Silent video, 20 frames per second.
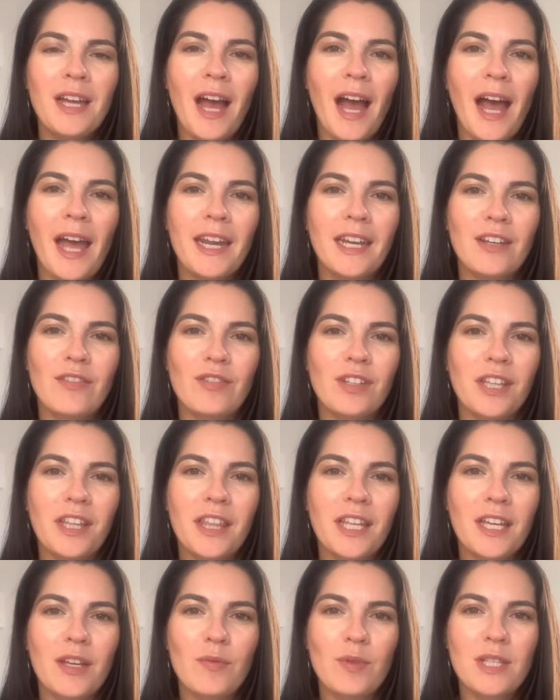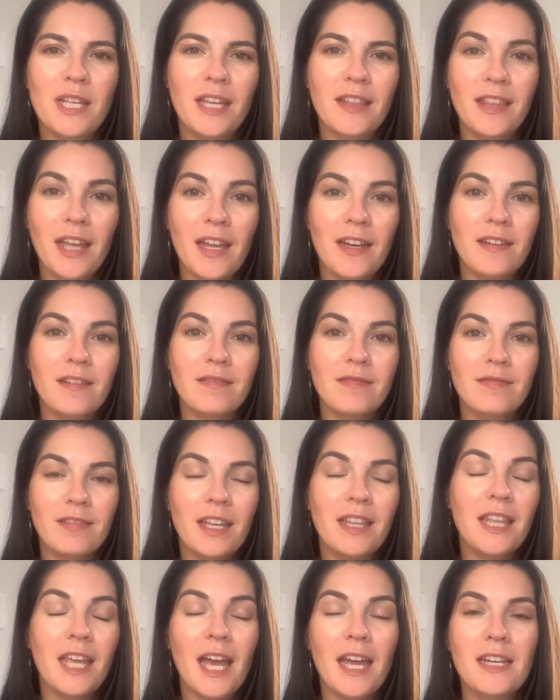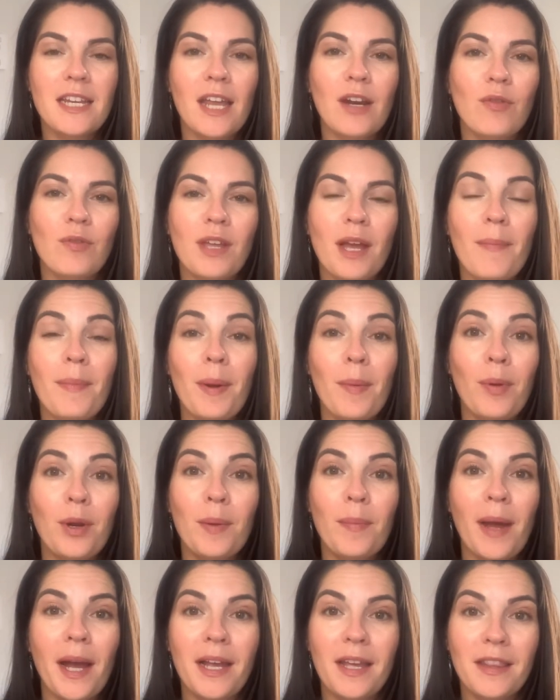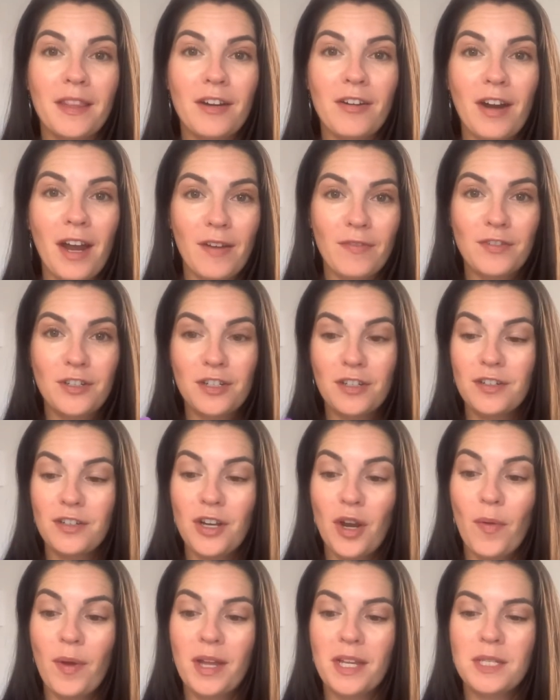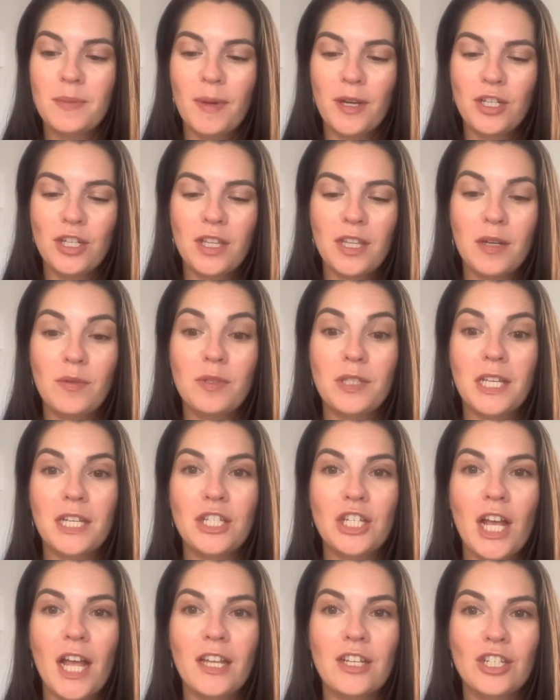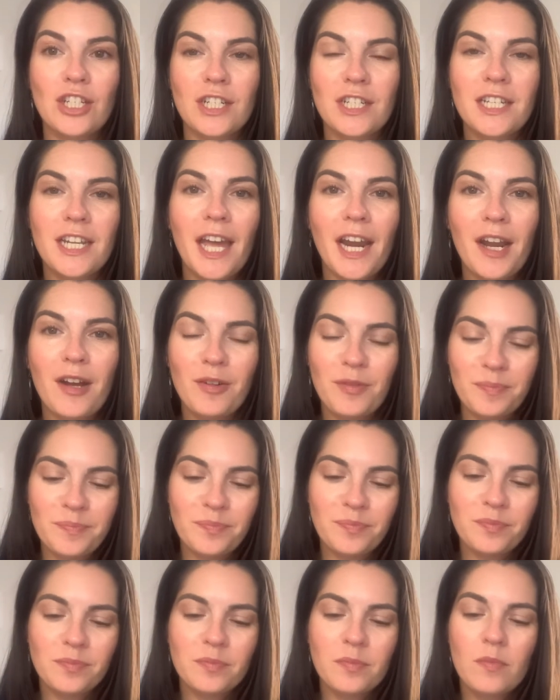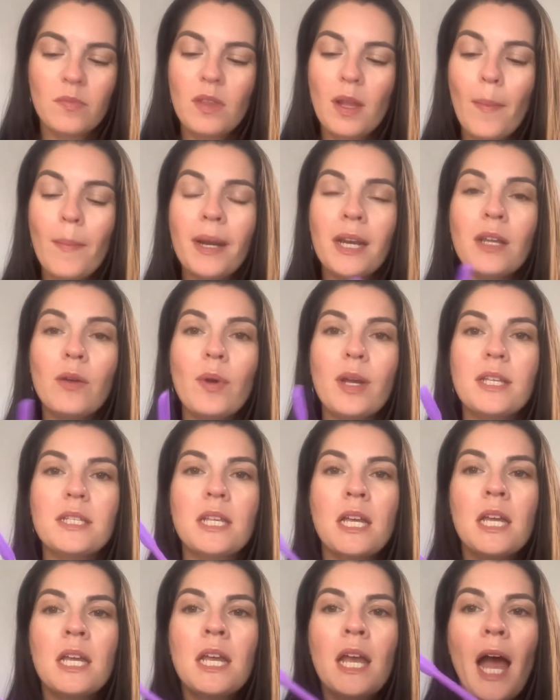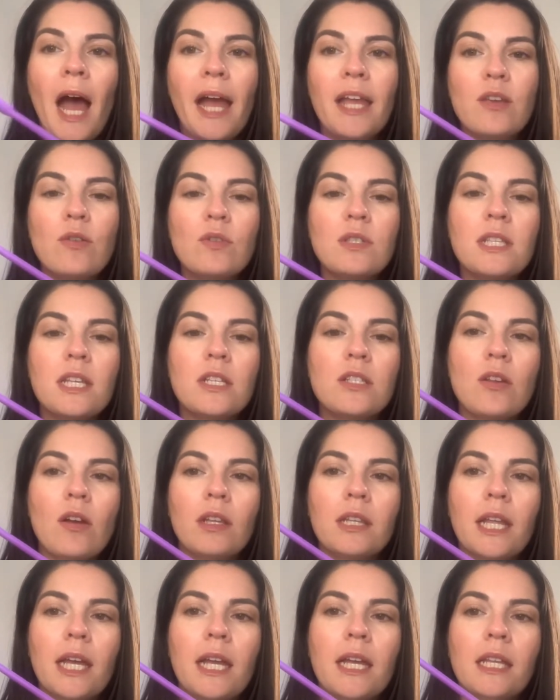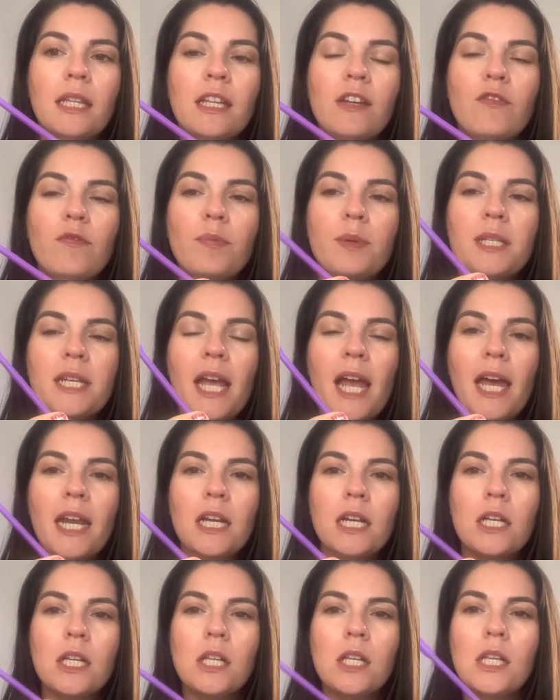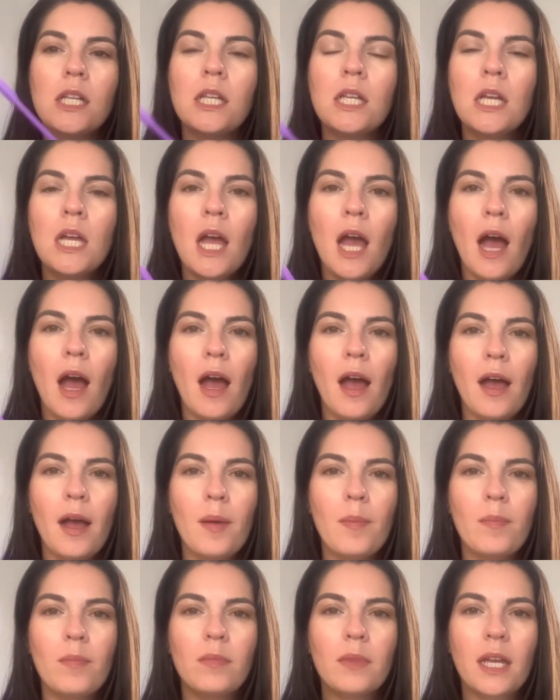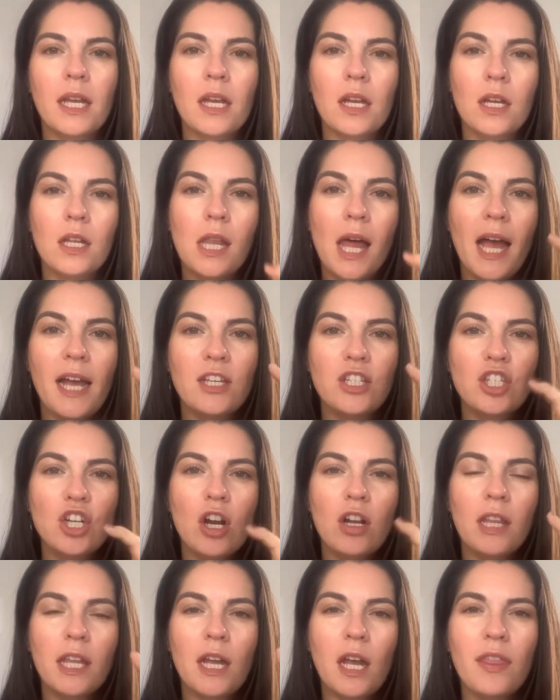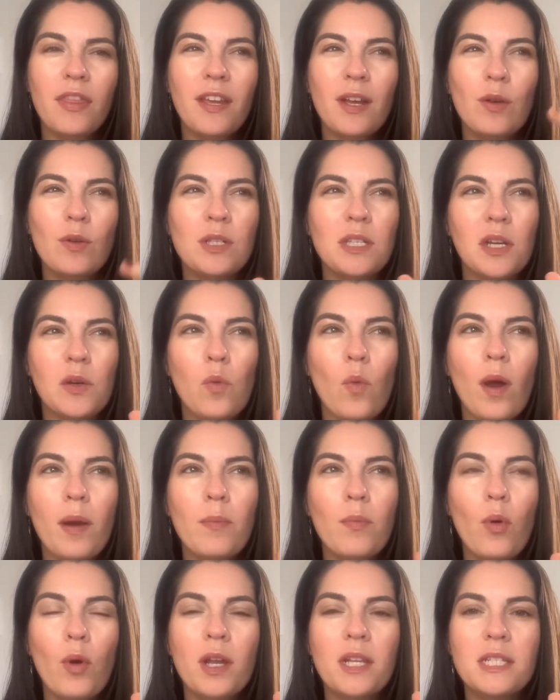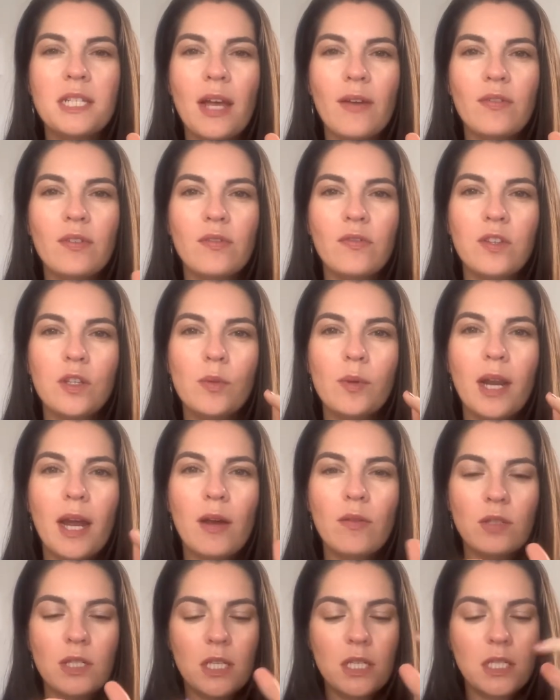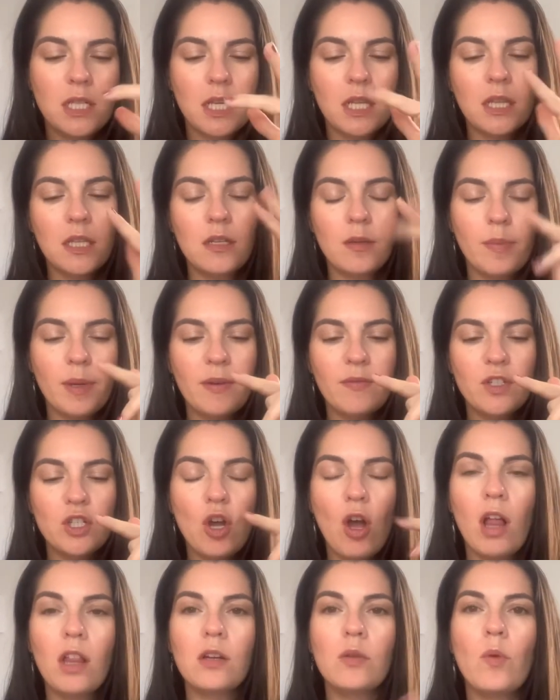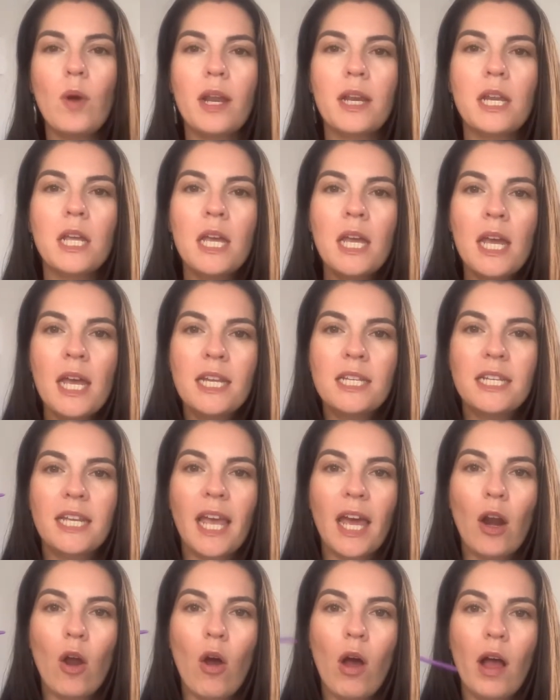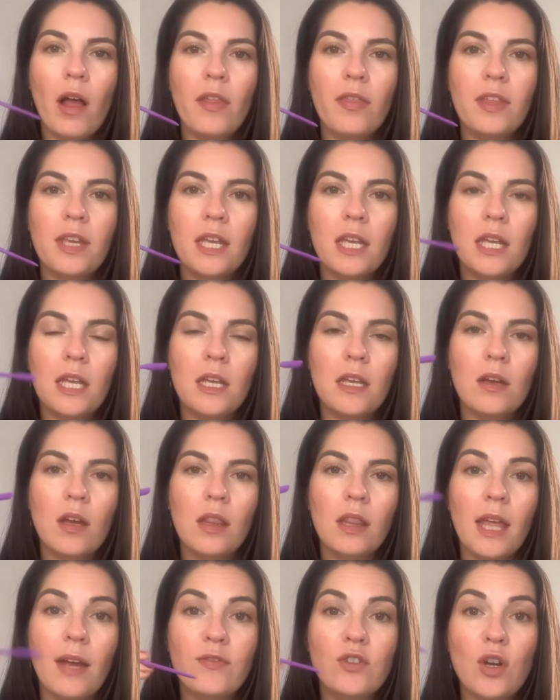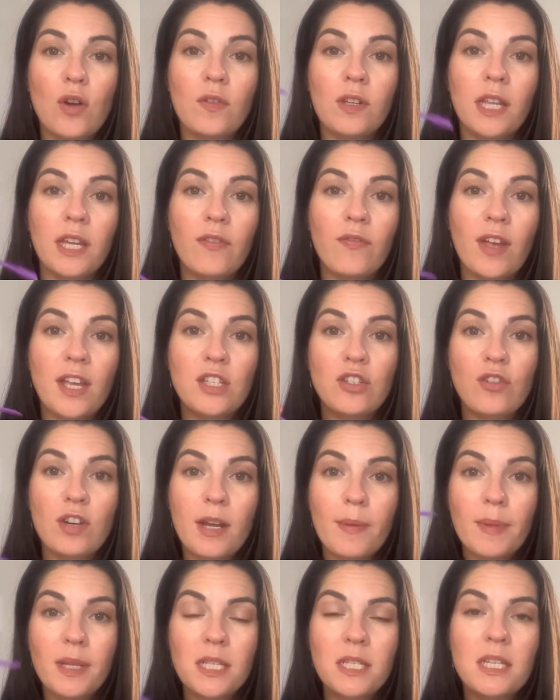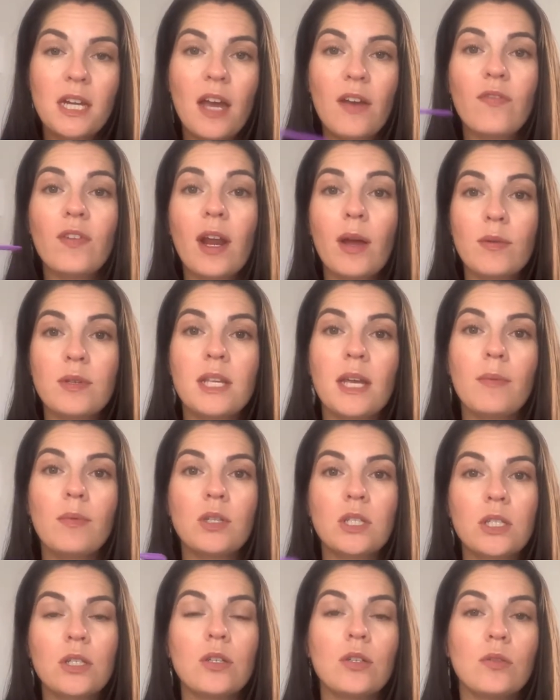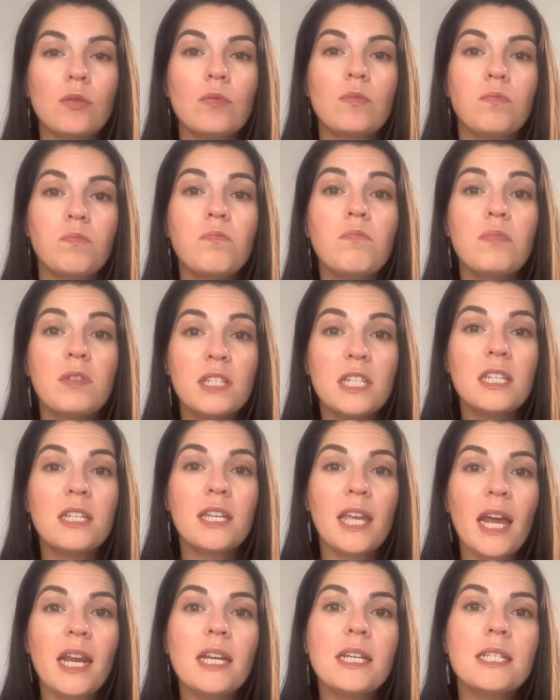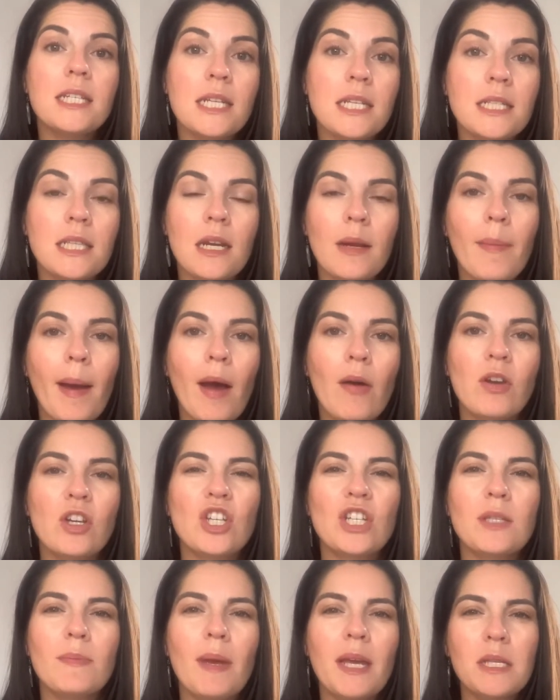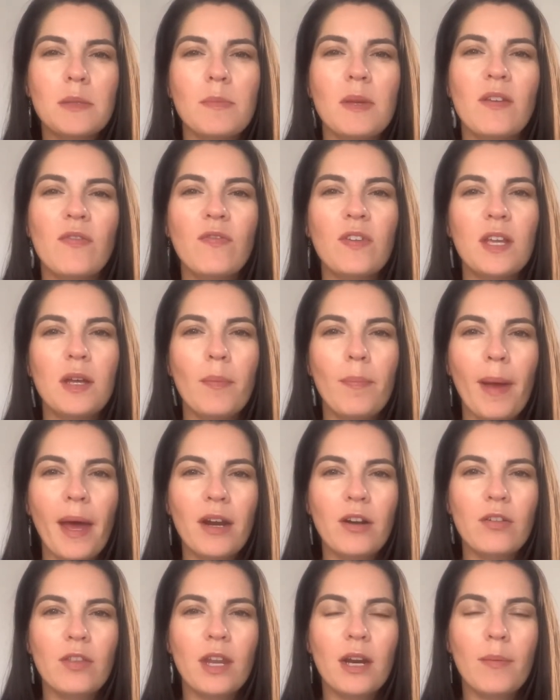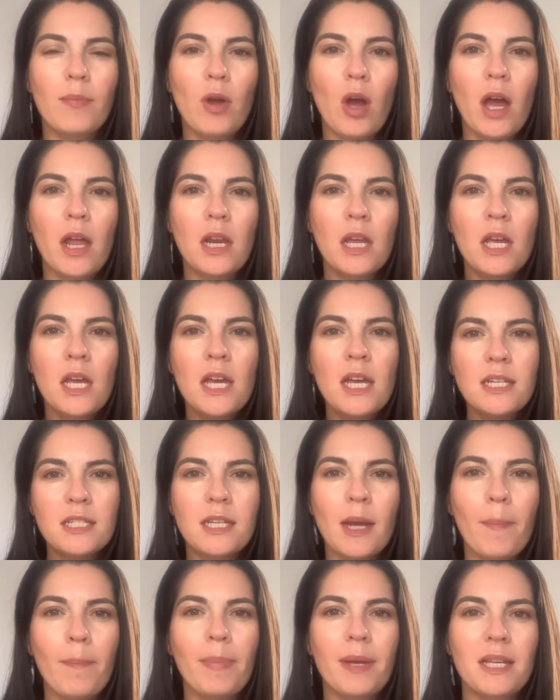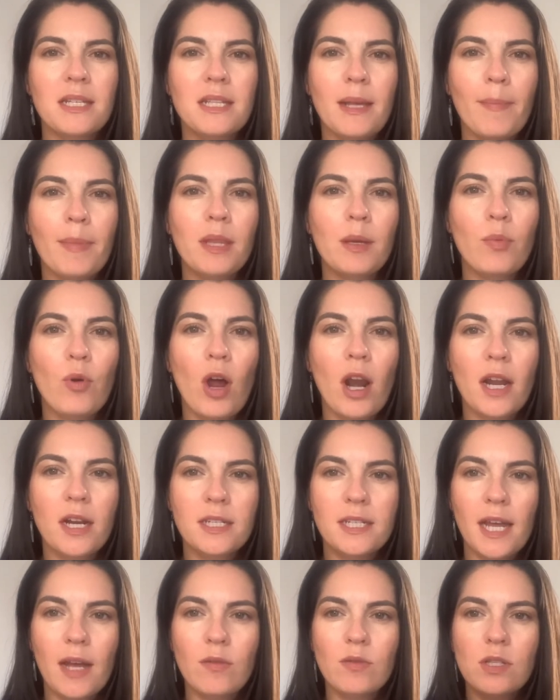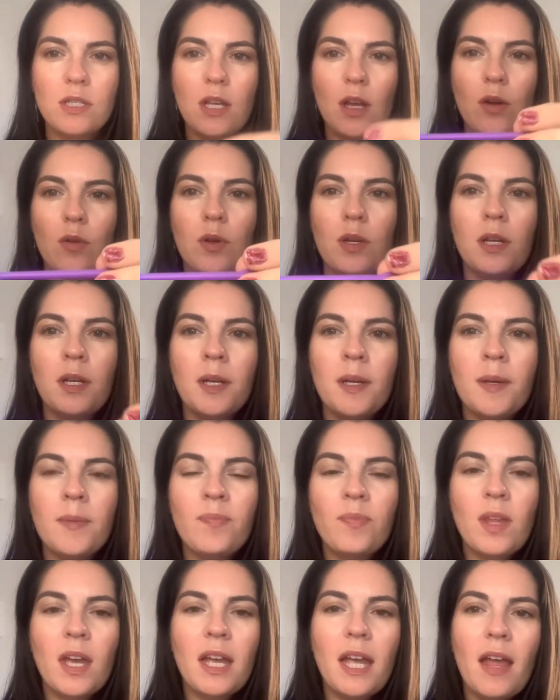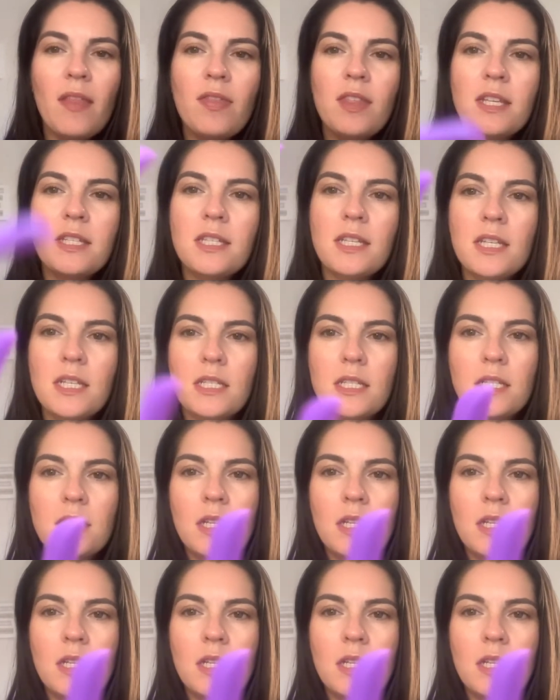I didn't really think it was like that. In the end, I don't think I'm gonna put it back in there after, knowing especially that it was like challenging to get out. But anyways, I use this on like a Live Botanical, um, like a glass jar, like I think it was like 1.7 fluid ounces, like a little bit of a taller one, to get all the leftover like face cream and stuff. And I was able to get a decent amount. It just makes me feel better that I'm not dumping some of the product down. So again, this is,